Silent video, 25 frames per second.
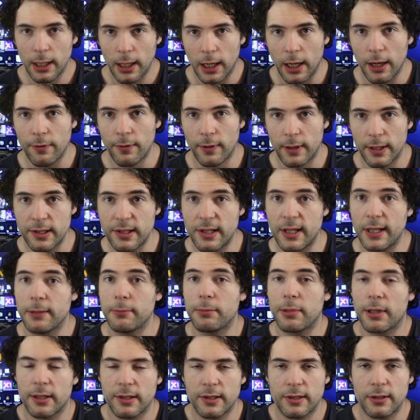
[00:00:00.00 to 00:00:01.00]
other
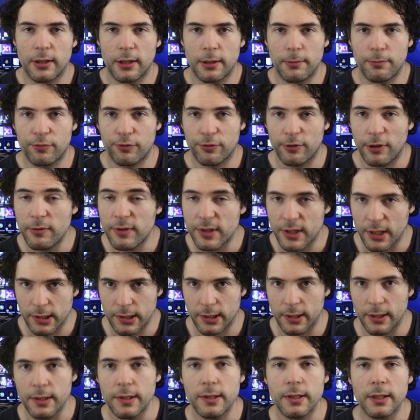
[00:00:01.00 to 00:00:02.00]
Zen Plus
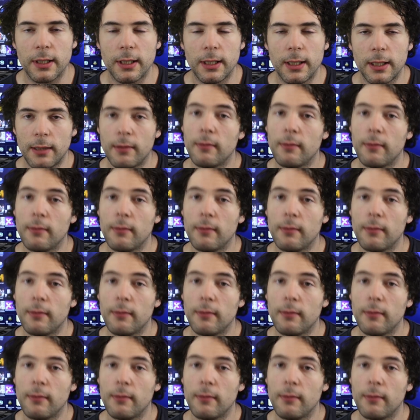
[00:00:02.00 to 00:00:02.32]
processors,